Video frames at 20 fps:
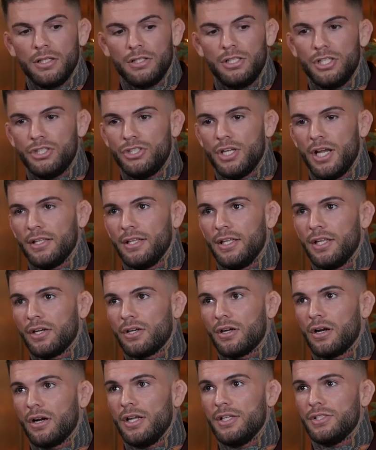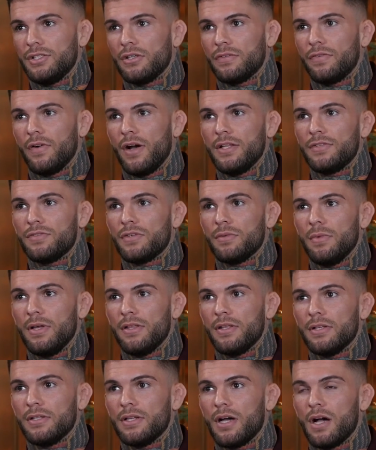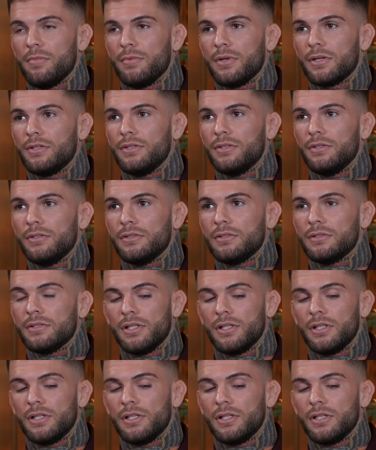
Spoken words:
TJ and Lineker are easier fights for me than Dominic Cruz,